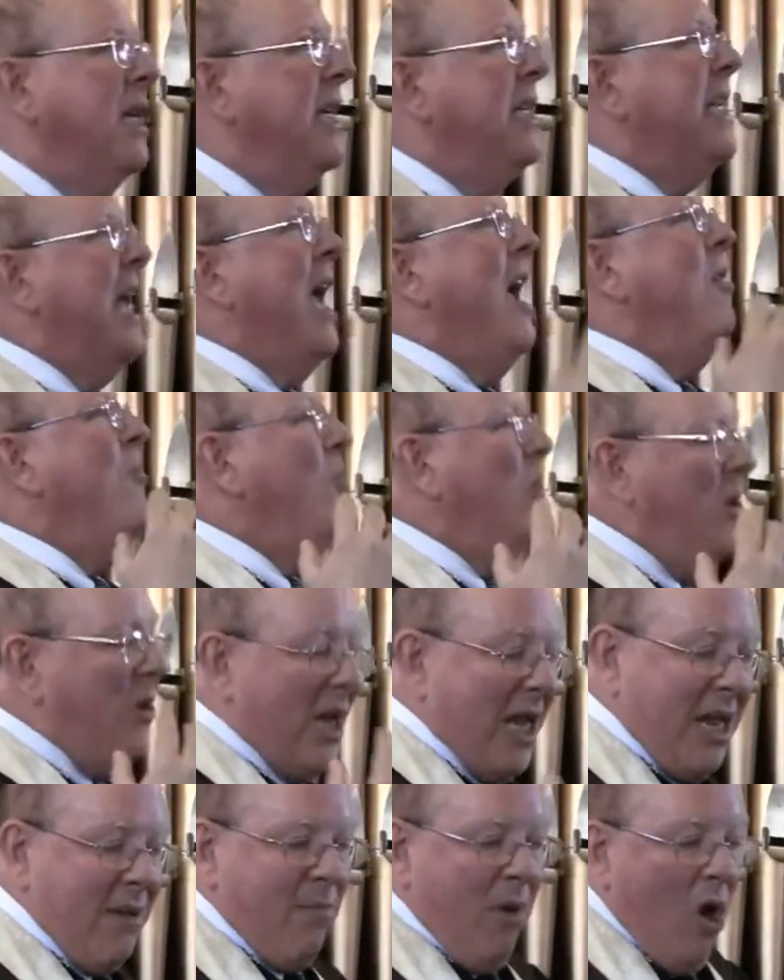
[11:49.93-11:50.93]

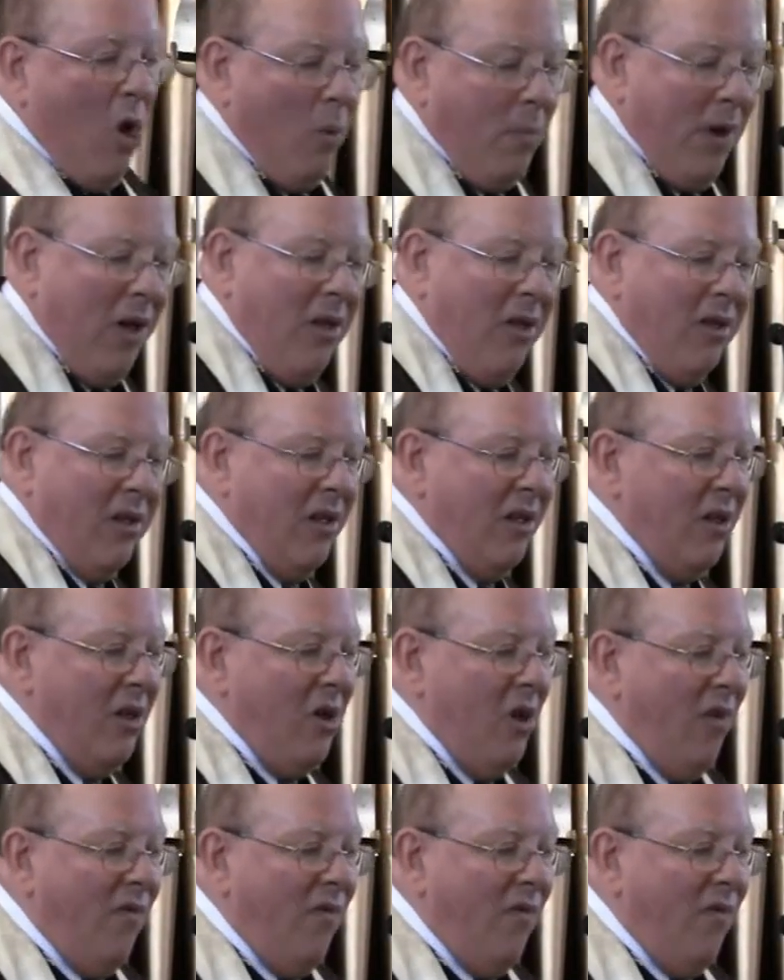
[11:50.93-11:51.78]
Downwardly mobile,